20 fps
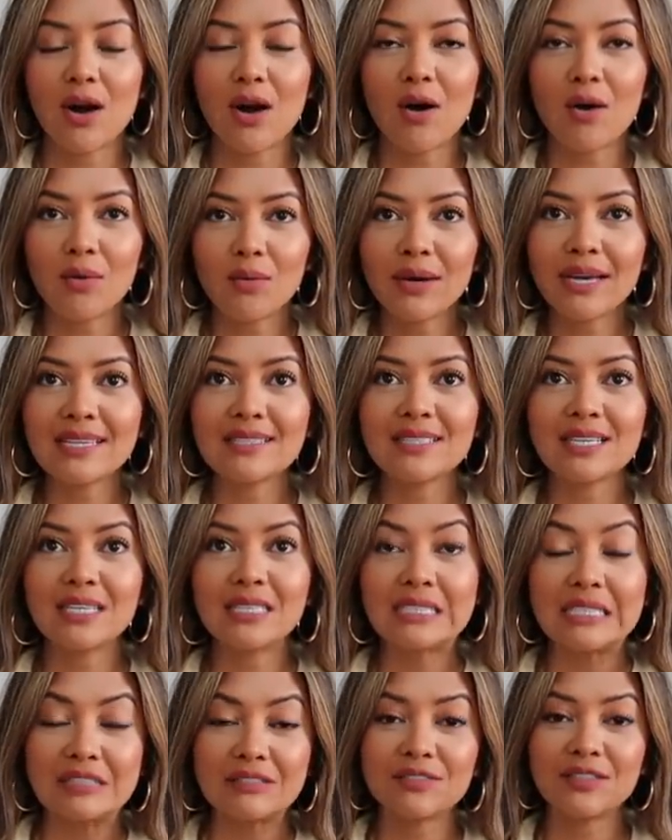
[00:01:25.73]
always
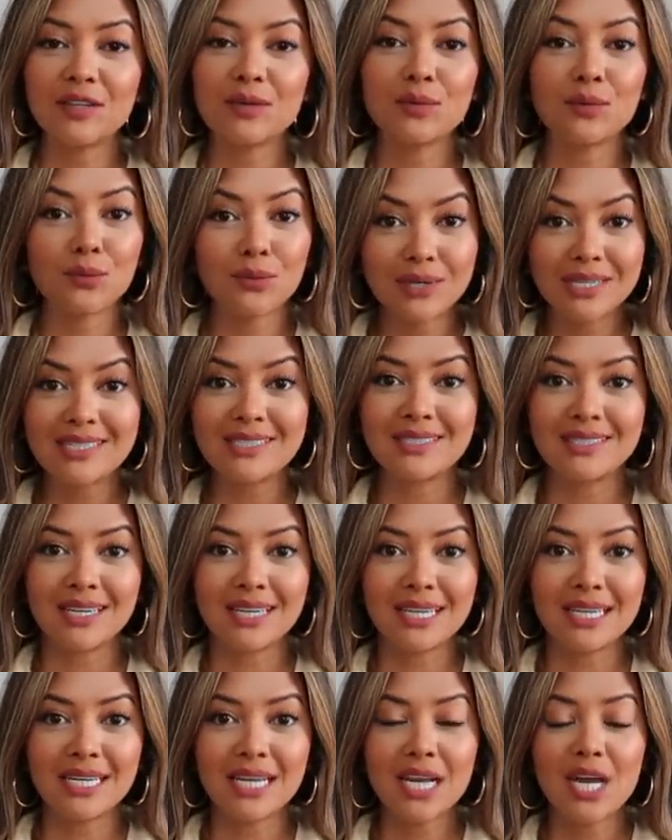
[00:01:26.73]
a different
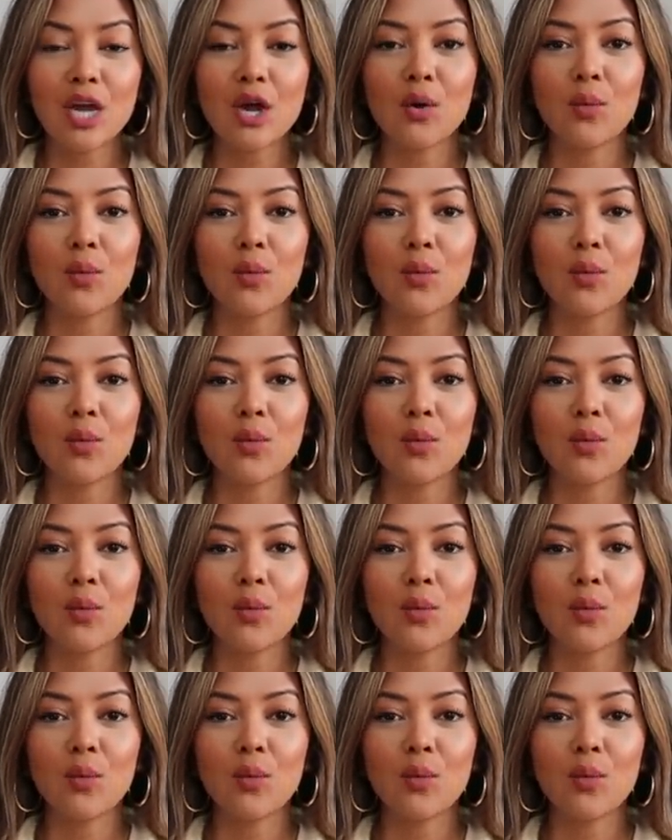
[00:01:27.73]
reason